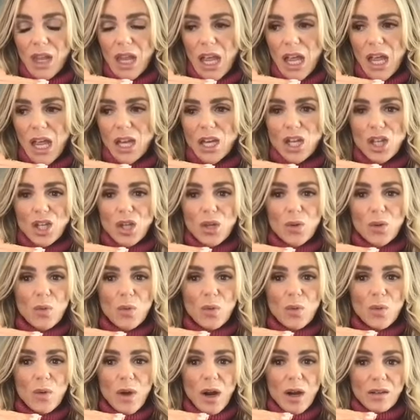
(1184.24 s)
And
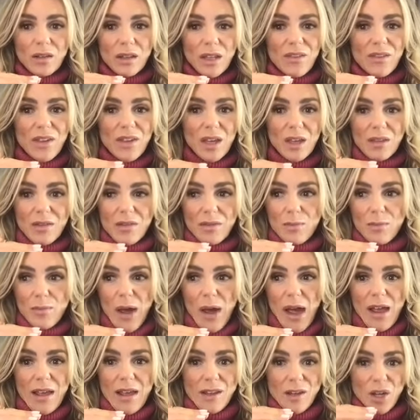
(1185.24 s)
you are living
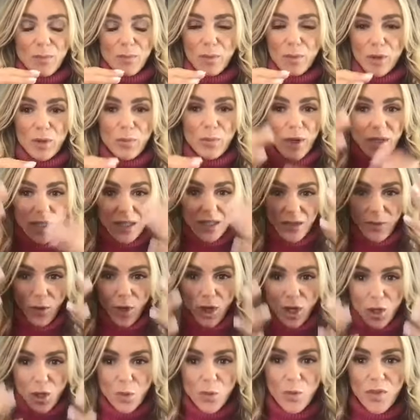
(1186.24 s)
by your blueprints of
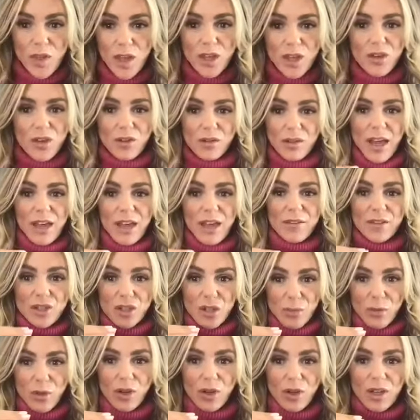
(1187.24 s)
what you think your life
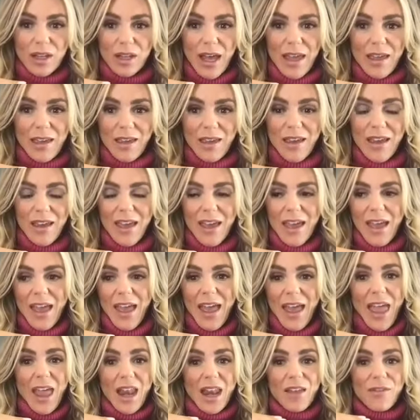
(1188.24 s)
should look like.
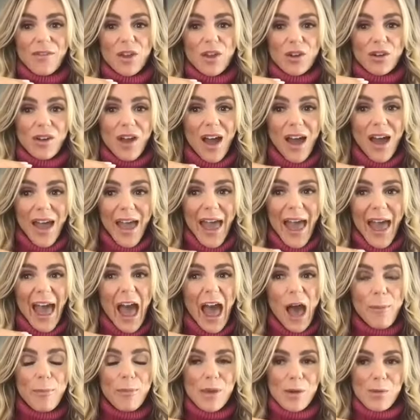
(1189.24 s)
And if you're not
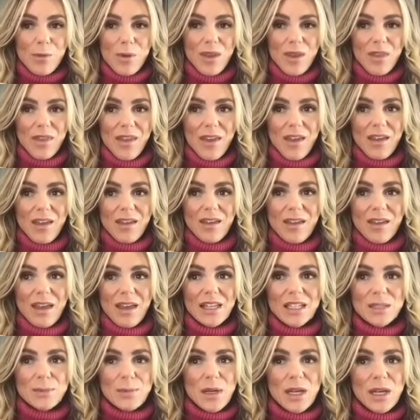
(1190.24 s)
happy with it,
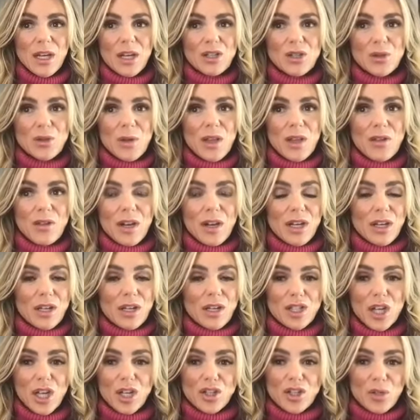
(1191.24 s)
it's because you either need to
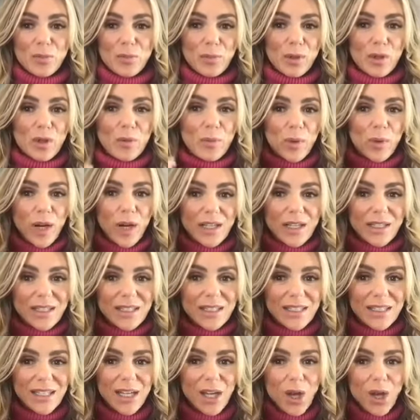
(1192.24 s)
change your
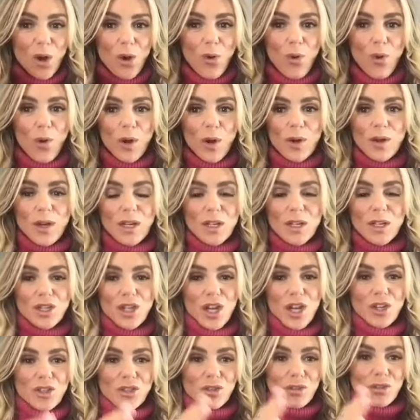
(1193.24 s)
blueprints or you need to
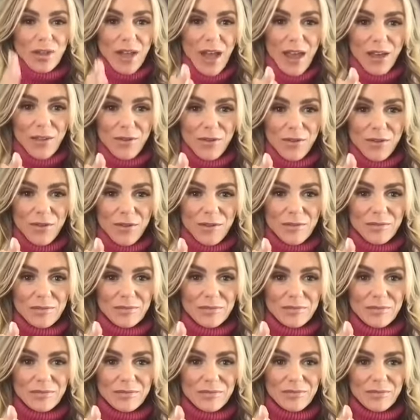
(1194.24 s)
change your life.
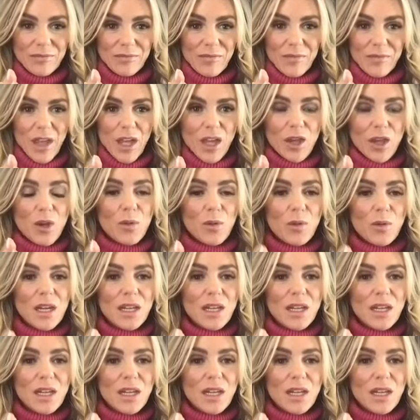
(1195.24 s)
That you